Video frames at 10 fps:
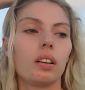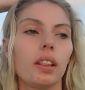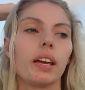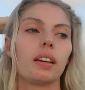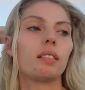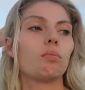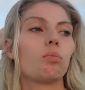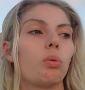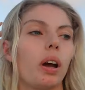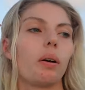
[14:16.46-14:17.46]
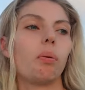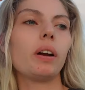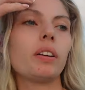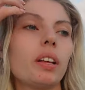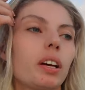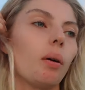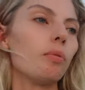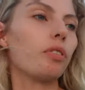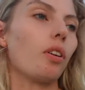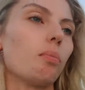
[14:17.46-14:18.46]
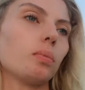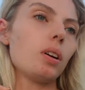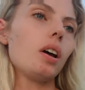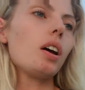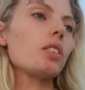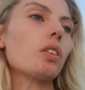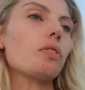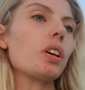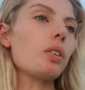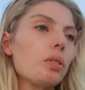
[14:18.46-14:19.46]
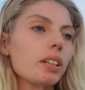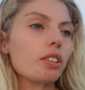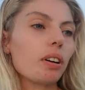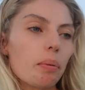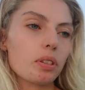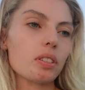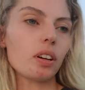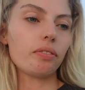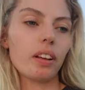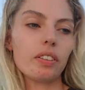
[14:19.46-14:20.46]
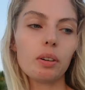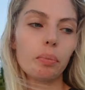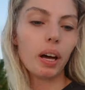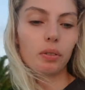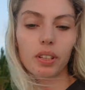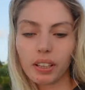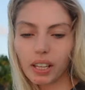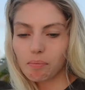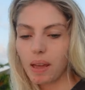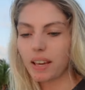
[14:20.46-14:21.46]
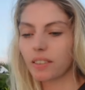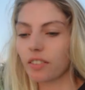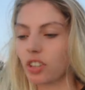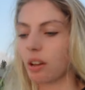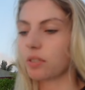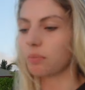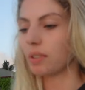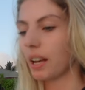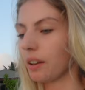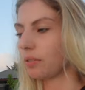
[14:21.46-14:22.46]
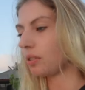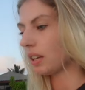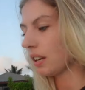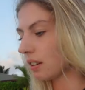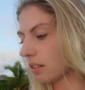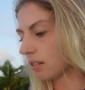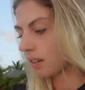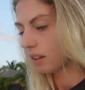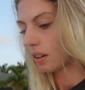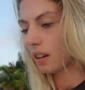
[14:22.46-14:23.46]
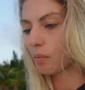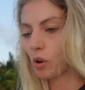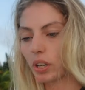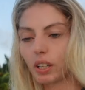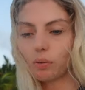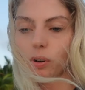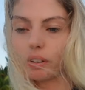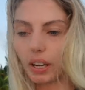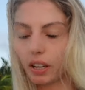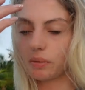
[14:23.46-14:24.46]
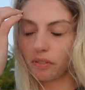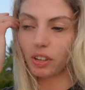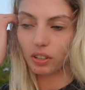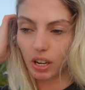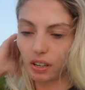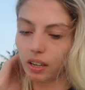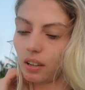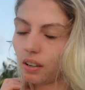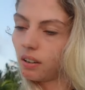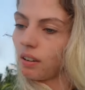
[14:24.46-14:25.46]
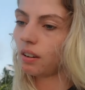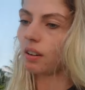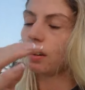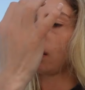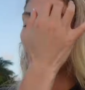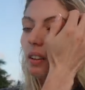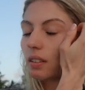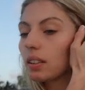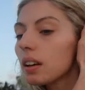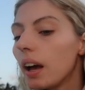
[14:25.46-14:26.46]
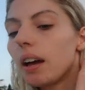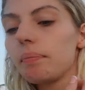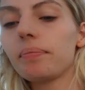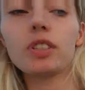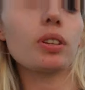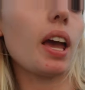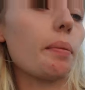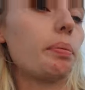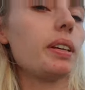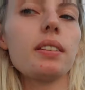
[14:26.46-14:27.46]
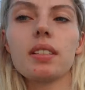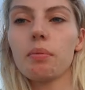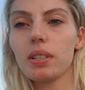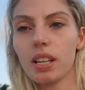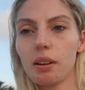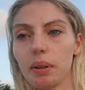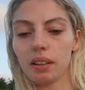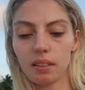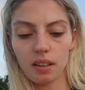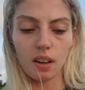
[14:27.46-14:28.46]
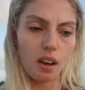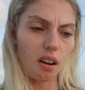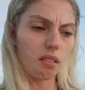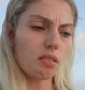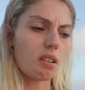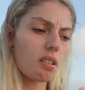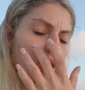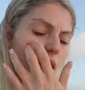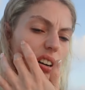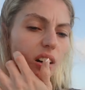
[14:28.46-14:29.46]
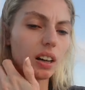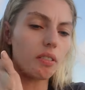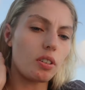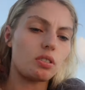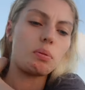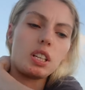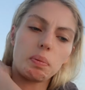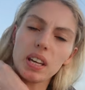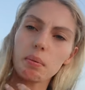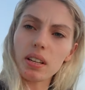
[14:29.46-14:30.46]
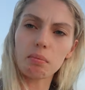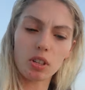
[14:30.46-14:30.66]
like wh- where do they come from? Because obviously I know like crabs and stuff live in them, but I don't think they make the shells themselves, do they? I'm walking in the water against my feet are sandy. Um, so yeah, please someone tell me. Oh, I've got so many spiky bits in my